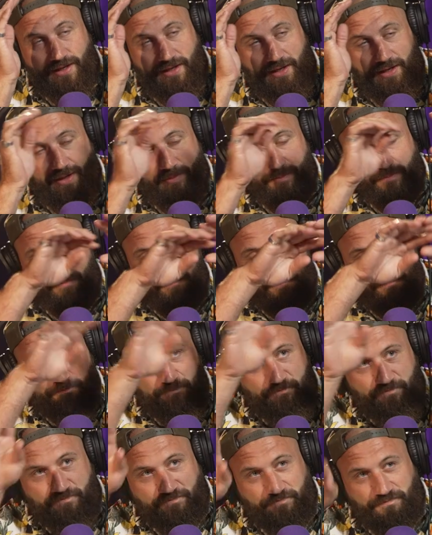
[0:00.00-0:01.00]
um,
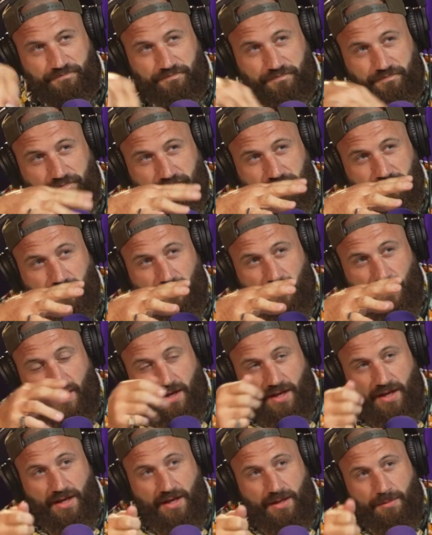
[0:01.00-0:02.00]

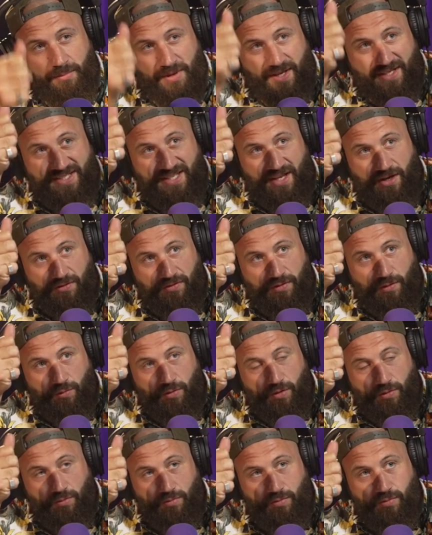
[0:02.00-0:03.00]
picks it off the
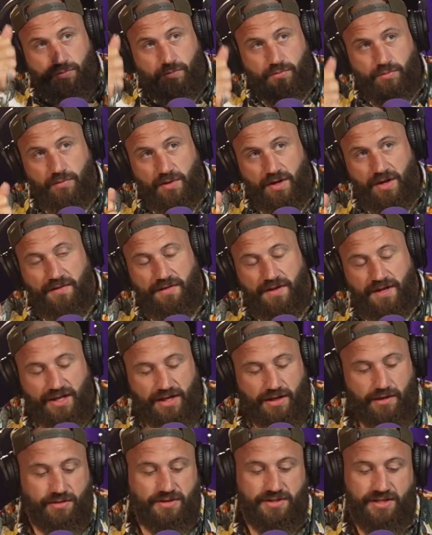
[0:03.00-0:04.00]
wall. And then
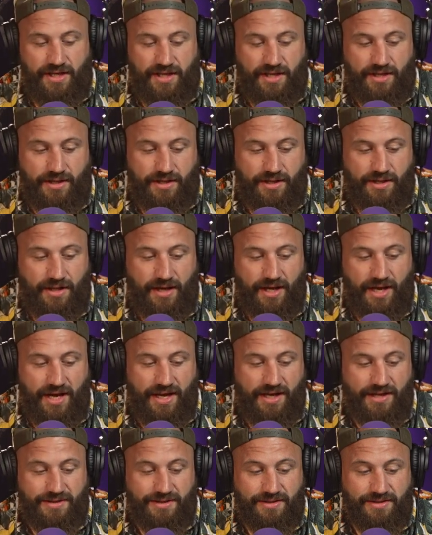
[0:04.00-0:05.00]
he looks at it,
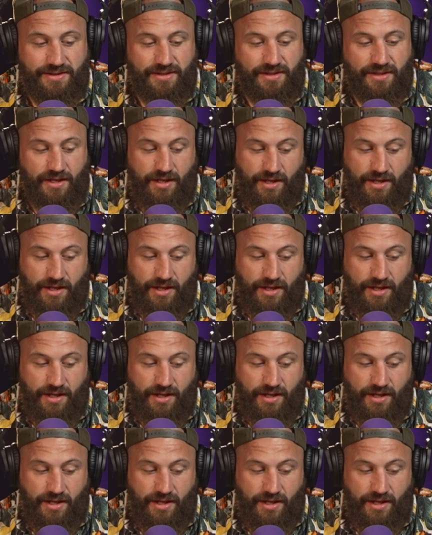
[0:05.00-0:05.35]
and